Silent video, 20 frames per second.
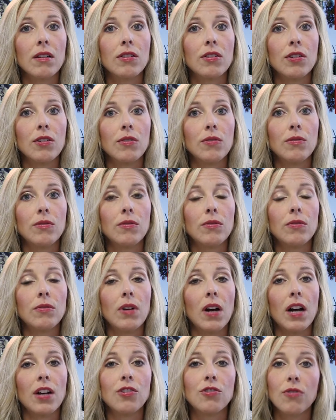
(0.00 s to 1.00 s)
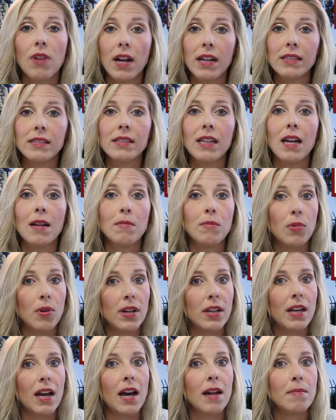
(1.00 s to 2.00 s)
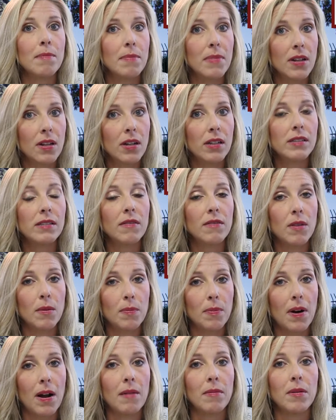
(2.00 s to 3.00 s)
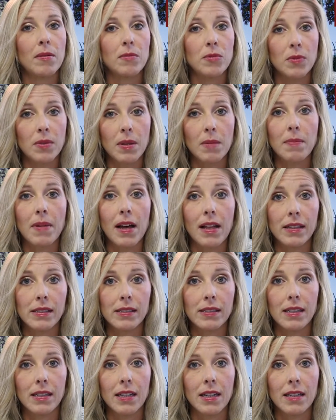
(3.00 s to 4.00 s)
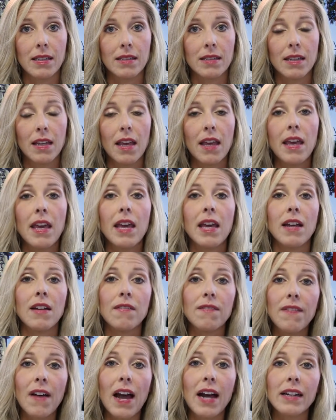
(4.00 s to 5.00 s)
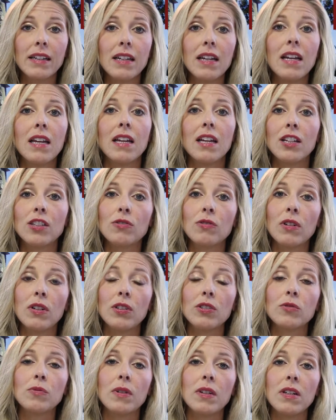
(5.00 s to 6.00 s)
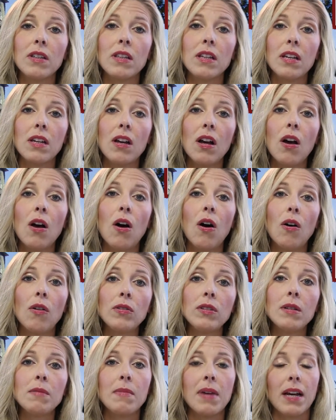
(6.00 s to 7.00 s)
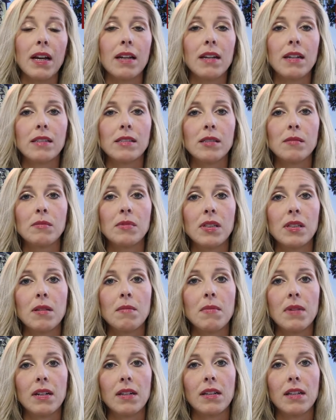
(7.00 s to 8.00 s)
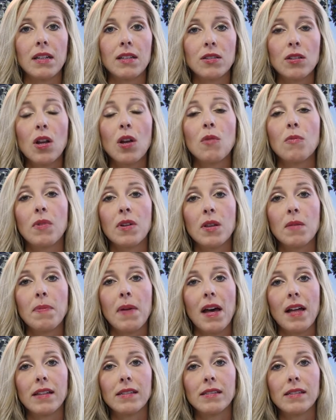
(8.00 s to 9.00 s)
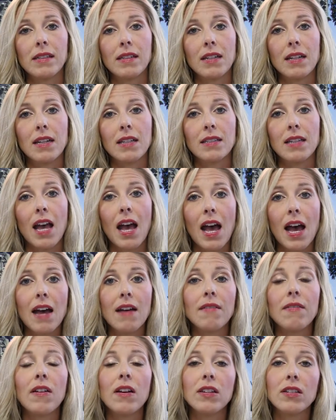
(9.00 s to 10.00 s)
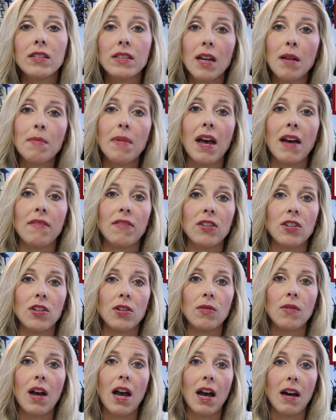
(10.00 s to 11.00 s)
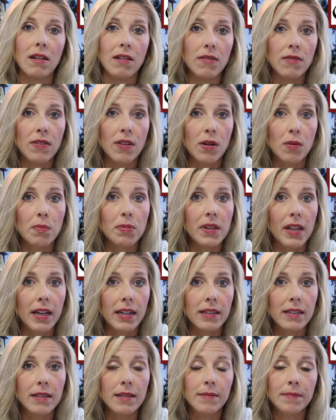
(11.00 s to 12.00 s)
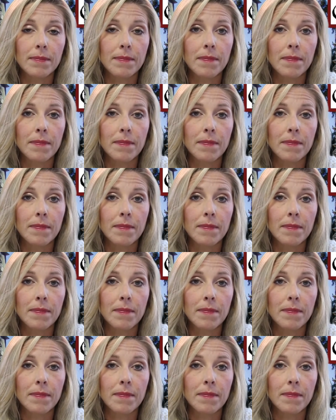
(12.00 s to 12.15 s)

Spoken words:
to address and boycott because of the problems with the Palestinians. In fact, Israel is one of the only mechanisms in the Middle East where the Palestinians have some avenue out of their plight.